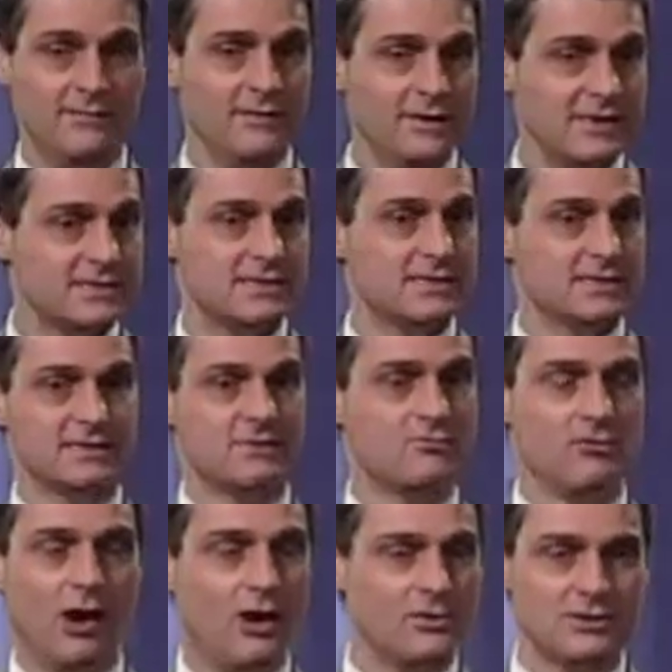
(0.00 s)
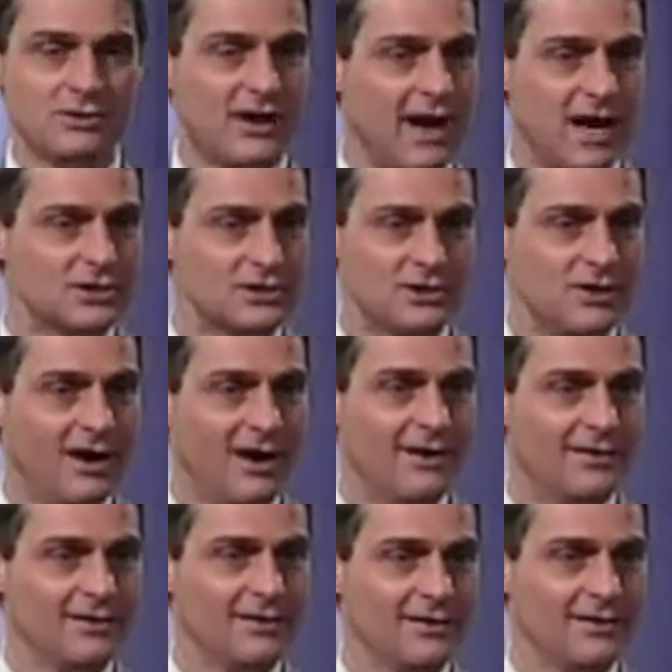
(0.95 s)
This isn't wrong to ask
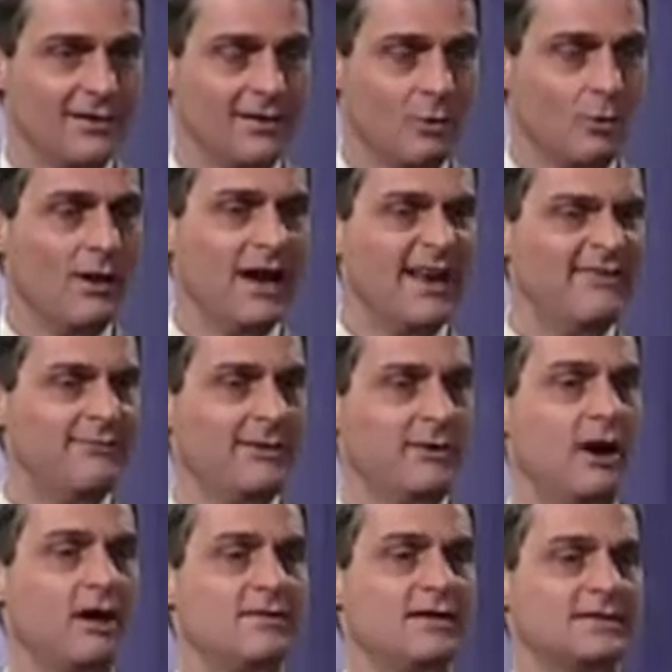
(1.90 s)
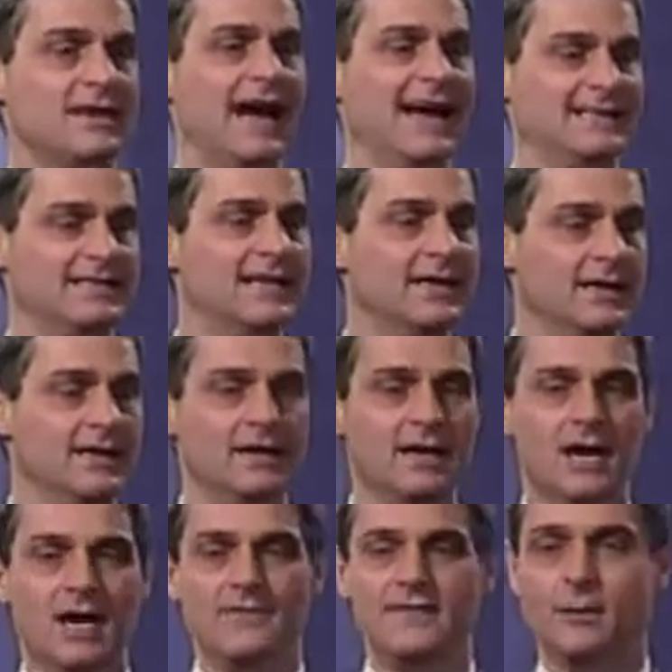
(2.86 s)
God. Where have we got this
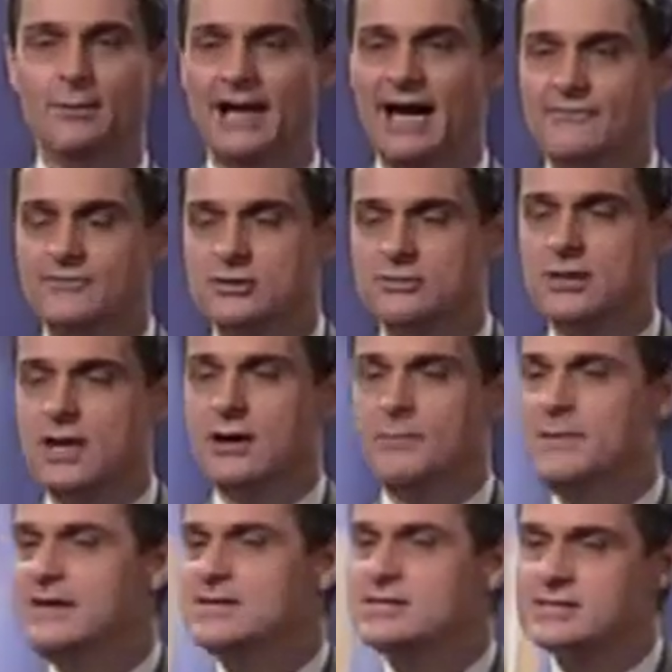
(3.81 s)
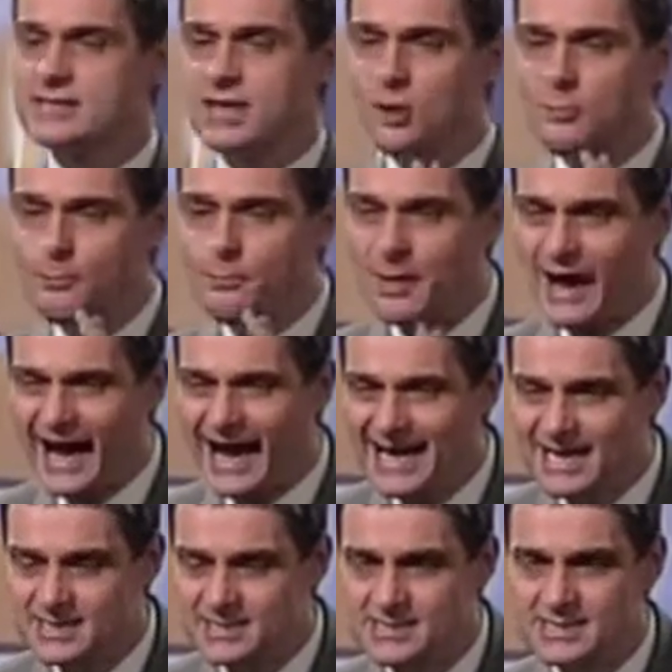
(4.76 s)
idea that we have to be so
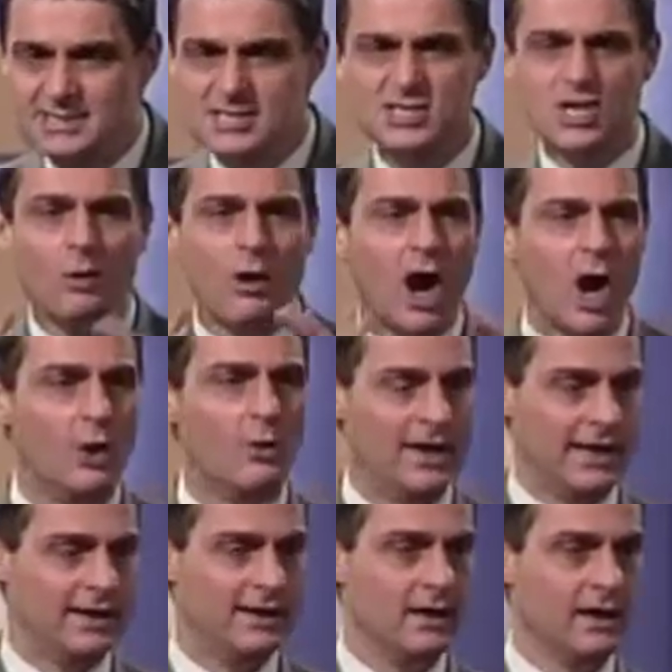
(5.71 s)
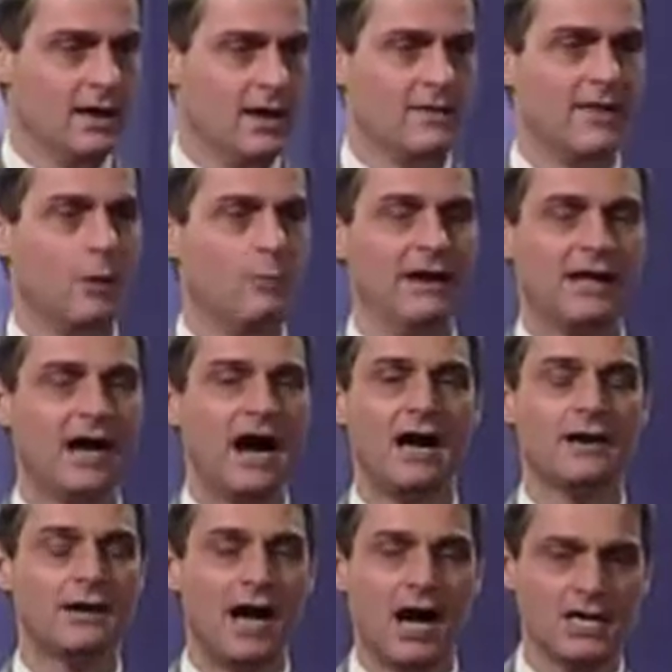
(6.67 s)
pious and so holy that we
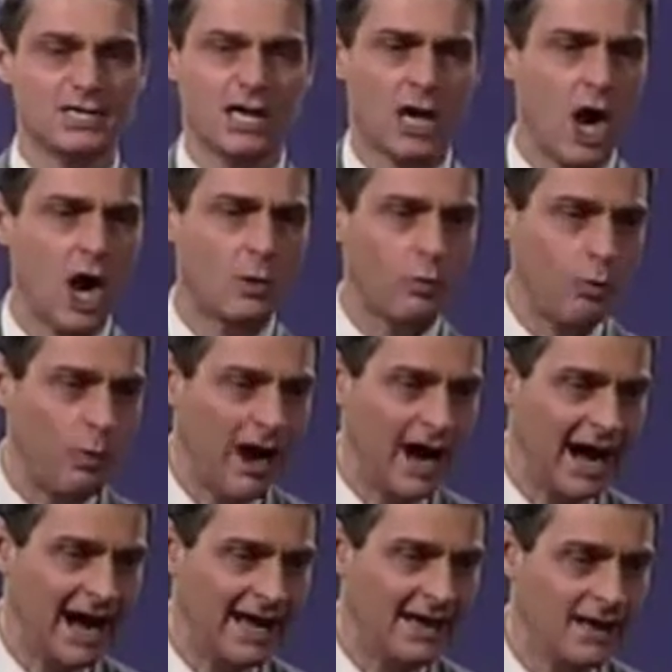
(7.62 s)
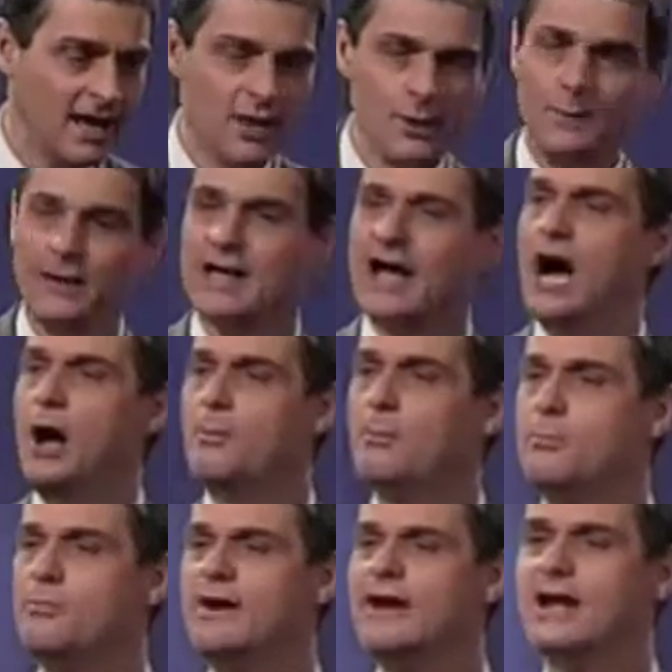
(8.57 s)
can't ask God why? That we
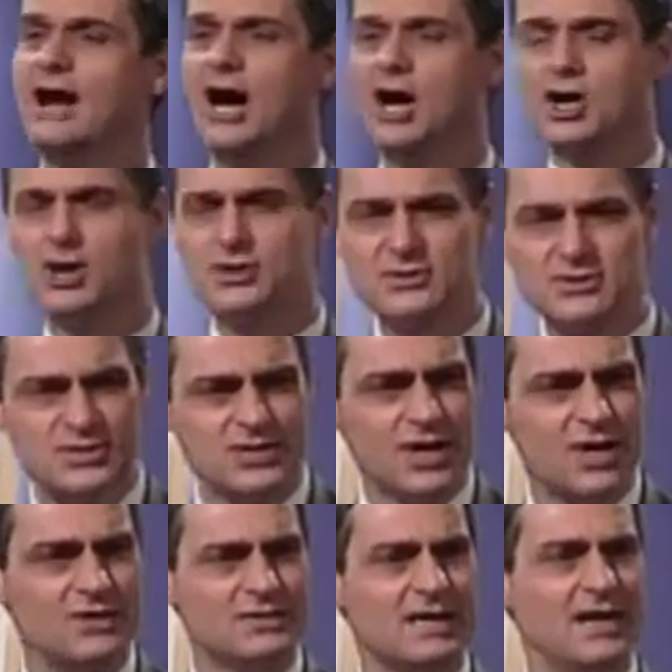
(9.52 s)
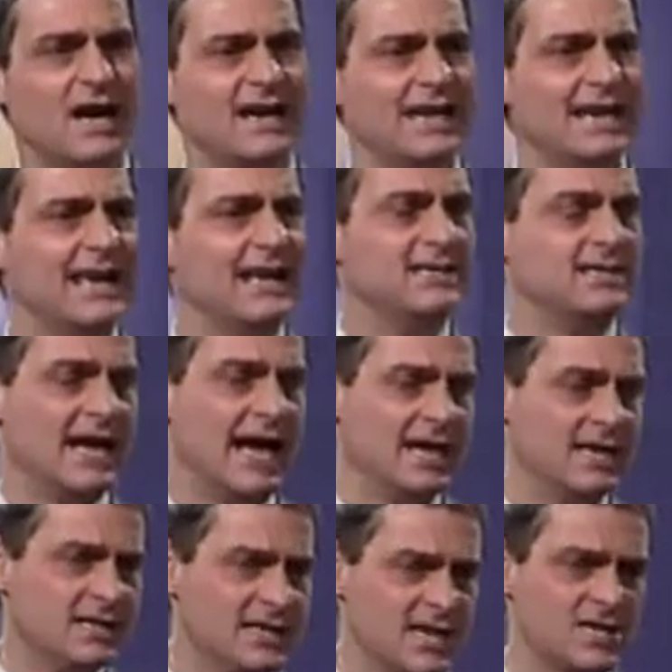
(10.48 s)
can't bring our concerns and our needs
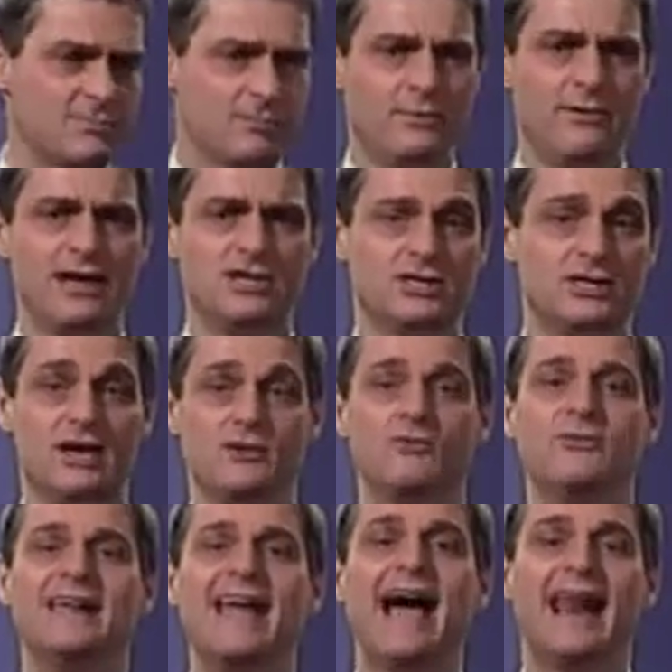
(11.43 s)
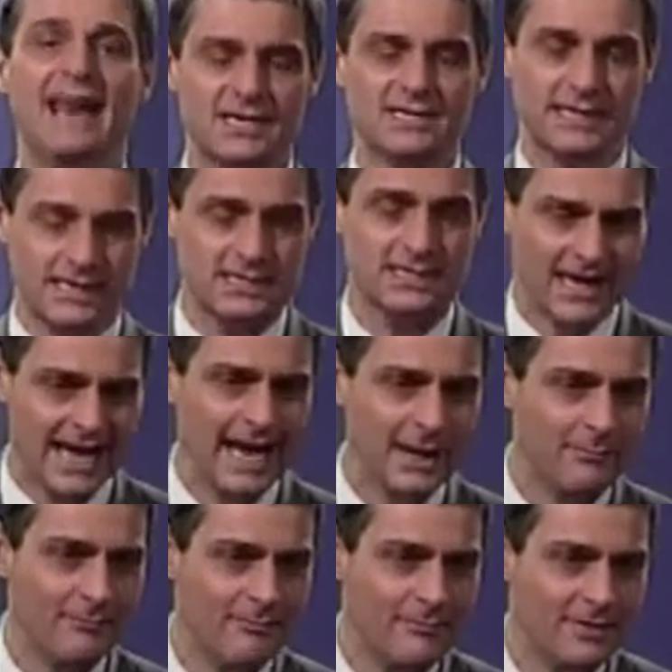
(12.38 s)
and desperation and reality to
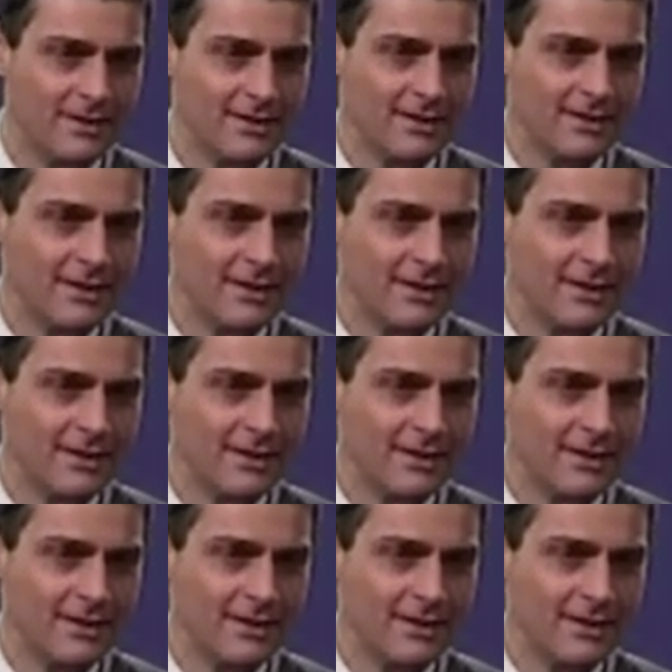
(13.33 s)
him?